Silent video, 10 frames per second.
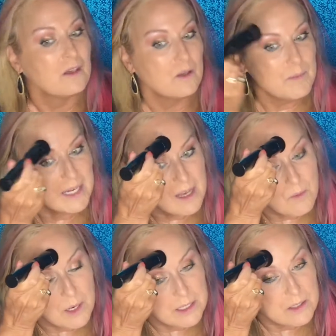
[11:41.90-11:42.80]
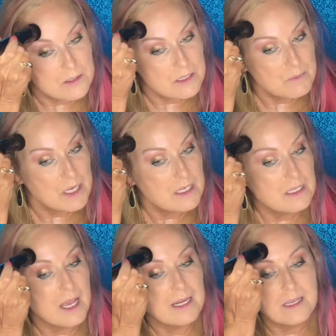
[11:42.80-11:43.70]
You may not want to use as much
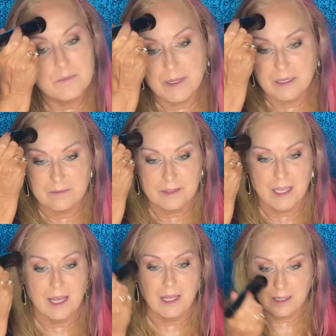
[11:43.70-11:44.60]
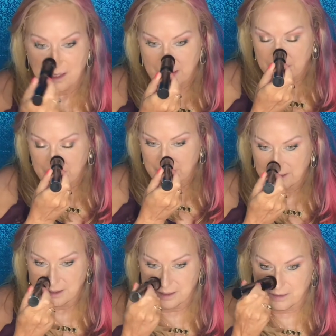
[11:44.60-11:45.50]
as I did, but
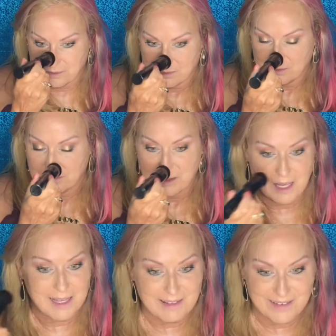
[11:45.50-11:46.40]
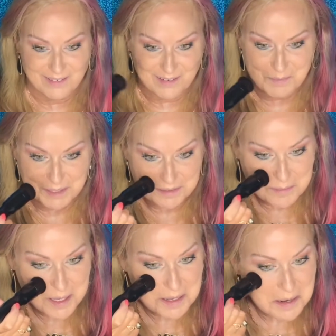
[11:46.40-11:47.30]
highlighter, I mean,
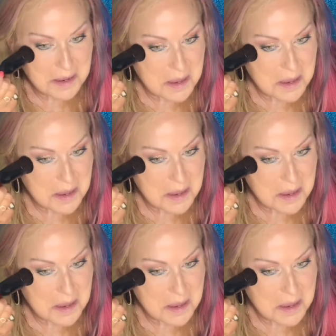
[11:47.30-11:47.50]
come on.